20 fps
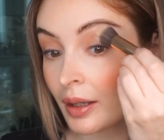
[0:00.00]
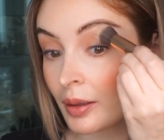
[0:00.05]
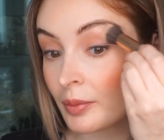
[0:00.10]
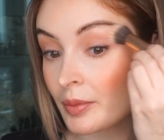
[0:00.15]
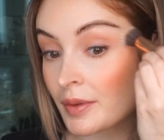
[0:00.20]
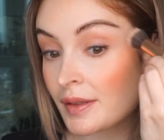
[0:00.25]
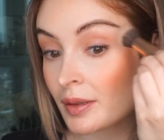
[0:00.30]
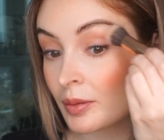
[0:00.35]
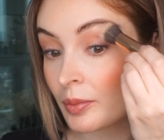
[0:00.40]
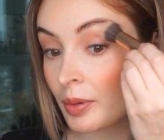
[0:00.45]
I'm
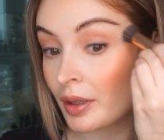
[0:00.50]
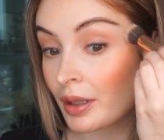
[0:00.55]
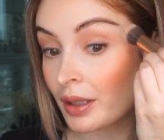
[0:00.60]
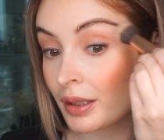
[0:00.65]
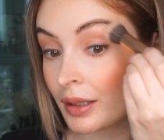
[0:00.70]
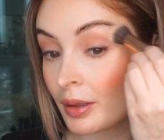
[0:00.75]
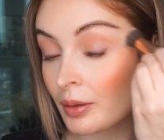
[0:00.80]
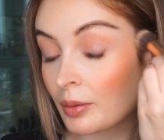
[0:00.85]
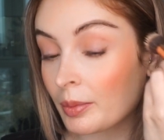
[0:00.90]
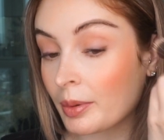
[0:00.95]
just going to put a
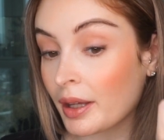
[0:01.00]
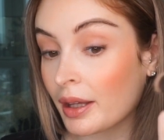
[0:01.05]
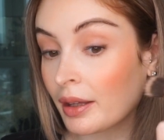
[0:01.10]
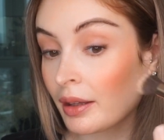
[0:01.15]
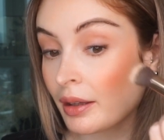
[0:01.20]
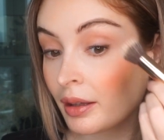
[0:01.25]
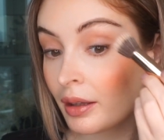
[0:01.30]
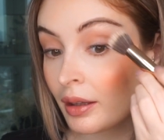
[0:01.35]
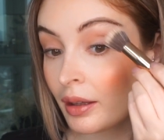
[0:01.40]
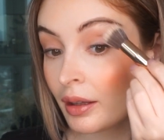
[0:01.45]
little bit
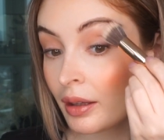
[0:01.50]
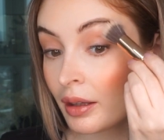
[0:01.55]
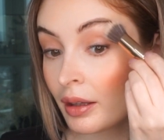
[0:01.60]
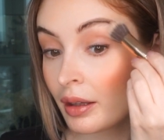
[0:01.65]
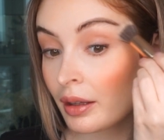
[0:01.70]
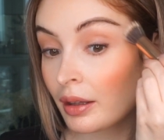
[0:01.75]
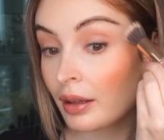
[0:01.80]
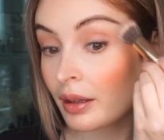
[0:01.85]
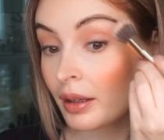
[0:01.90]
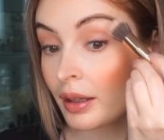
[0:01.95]

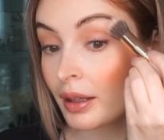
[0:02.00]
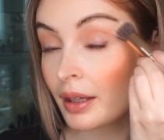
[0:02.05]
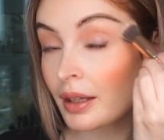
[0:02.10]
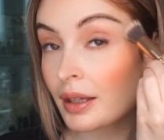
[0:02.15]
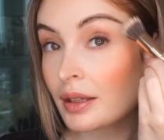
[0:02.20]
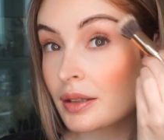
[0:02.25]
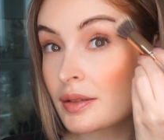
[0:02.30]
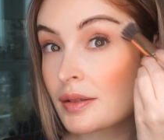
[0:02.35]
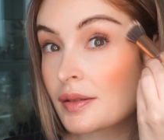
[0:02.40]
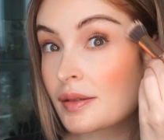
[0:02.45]

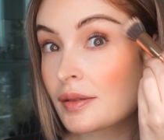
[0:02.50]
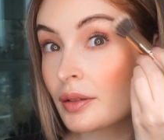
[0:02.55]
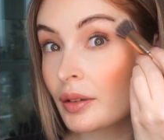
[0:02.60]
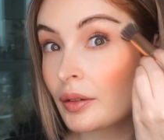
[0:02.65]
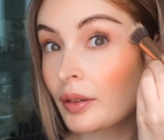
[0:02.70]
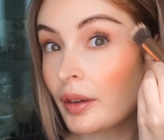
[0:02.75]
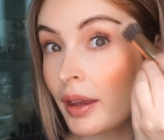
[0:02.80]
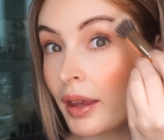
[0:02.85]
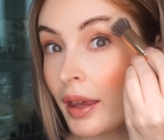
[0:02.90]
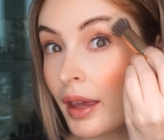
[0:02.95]
here, just
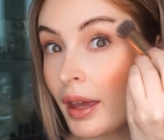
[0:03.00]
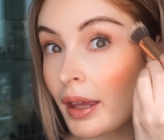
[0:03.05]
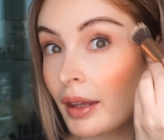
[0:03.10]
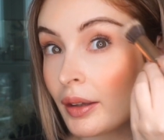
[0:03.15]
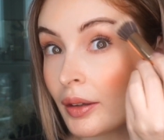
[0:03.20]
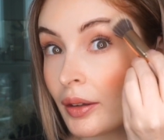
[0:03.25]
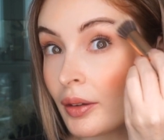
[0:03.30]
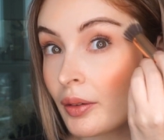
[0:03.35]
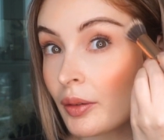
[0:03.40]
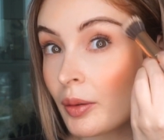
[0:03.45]
on the
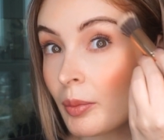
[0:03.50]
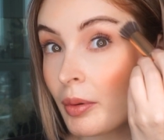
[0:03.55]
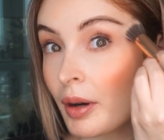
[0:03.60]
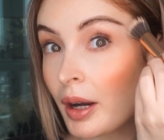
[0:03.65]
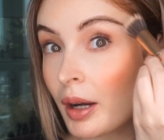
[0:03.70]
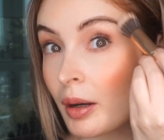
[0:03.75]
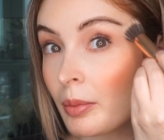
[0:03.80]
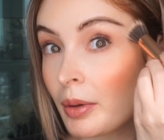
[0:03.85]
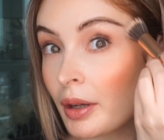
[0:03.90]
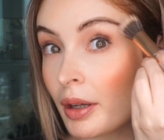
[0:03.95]
end of the
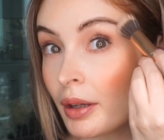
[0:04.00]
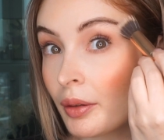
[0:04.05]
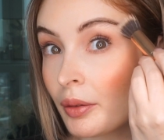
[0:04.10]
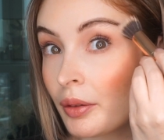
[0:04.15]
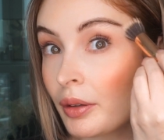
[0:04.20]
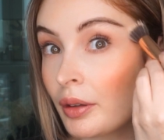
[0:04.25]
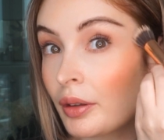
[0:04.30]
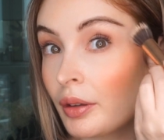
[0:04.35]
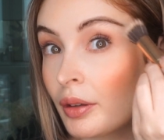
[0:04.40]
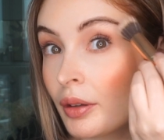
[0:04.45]
brow bone,
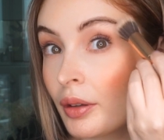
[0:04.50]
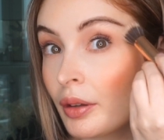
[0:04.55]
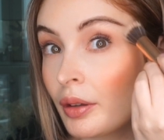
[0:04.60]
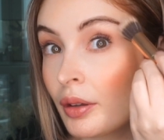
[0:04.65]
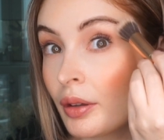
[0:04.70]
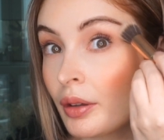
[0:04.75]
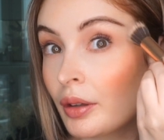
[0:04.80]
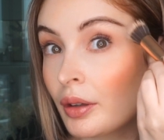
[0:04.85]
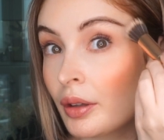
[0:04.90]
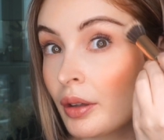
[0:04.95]

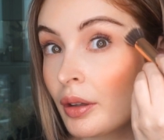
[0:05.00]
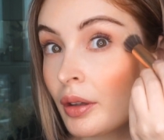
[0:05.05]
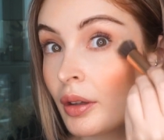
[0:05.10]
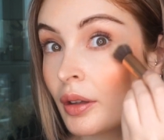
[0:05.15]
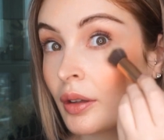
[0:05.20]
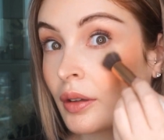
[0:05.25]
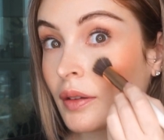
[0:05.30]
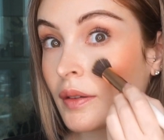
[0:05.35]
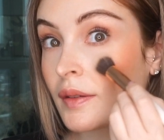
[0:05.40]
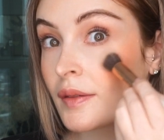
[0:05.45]

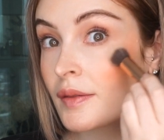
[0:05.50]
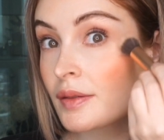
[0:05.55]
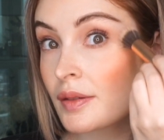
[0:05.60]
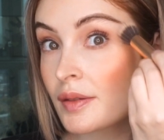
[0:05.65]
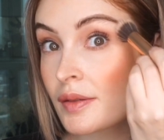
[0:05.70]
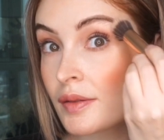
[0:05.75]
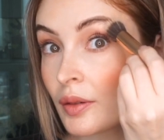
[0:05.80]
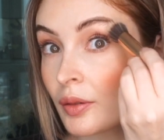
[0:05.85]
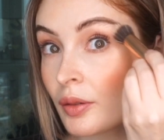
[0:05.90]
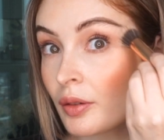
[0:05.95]
just to
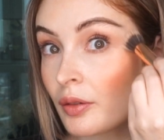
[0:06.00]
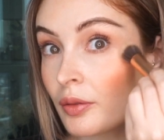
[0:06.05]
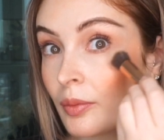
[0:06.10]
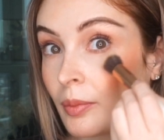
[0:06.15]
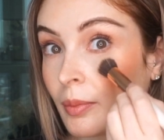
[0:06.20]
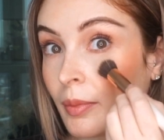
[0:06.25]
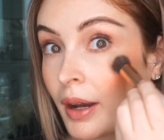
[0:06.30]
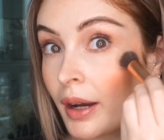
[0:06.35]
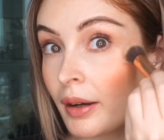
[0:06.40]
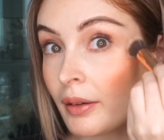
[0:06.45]
sort of
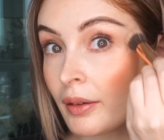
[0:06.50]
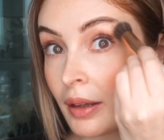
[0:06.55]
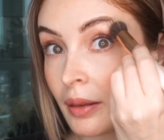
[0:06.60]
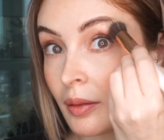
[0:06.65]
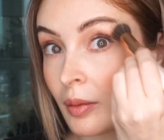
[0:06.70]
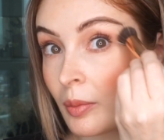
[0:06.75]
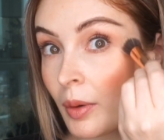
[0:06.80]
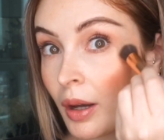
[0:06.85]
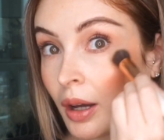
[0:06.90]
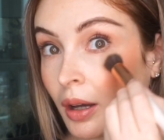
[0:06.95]
marry
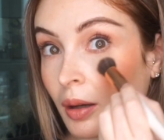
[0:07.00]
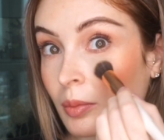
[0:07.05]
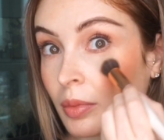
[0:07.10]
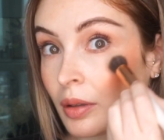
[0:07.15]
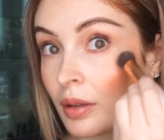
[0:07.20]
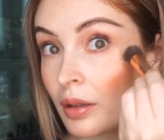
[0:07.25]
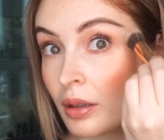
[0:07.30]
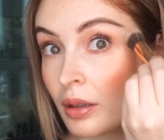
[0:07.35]
them up.